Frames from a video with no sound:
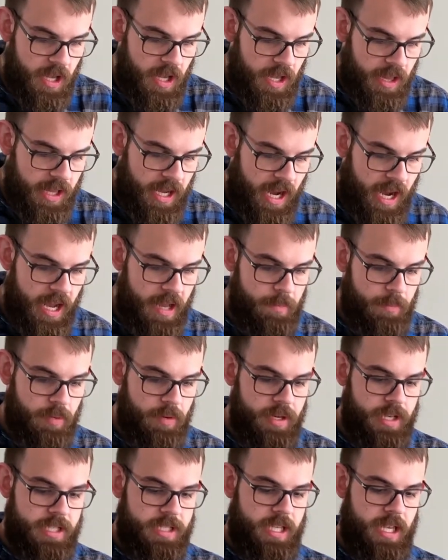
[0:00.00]
The high
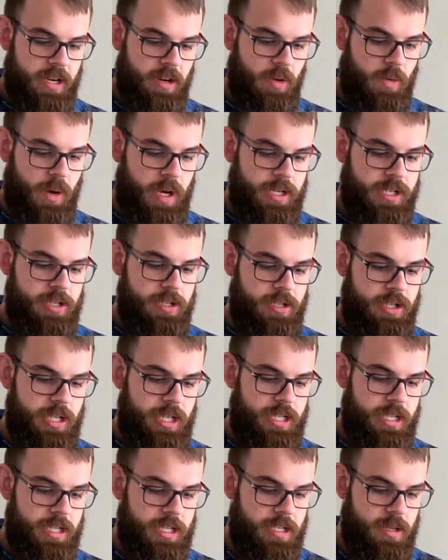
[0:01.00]
priest then questioned
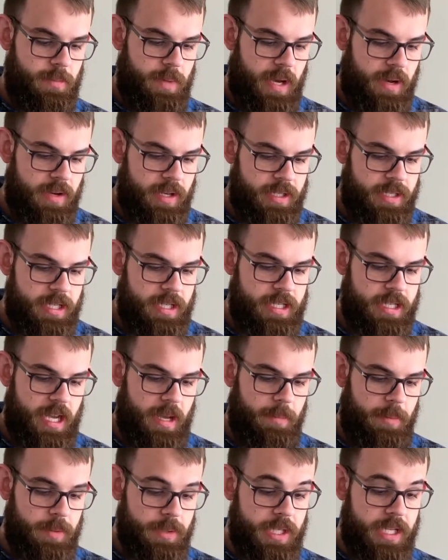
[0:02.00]
Jesus about his
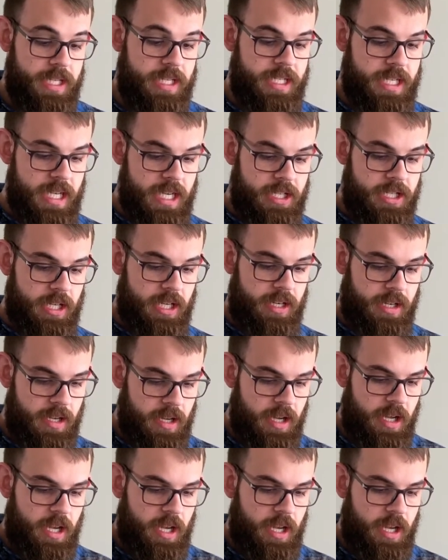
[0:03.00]
disciples and his teaching.